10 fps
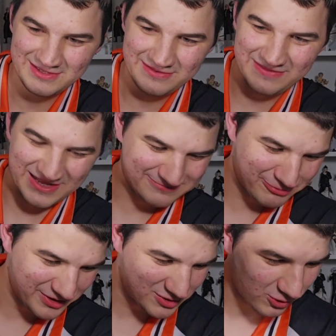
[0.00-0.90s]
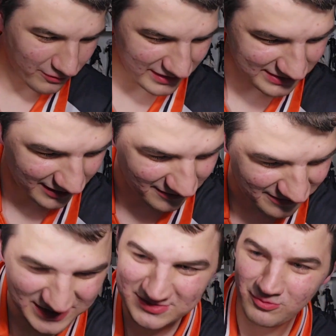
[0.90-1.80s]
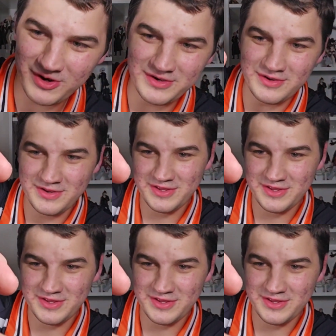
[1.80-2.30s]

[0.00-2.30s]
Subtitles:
That's pretty cool right there. This one,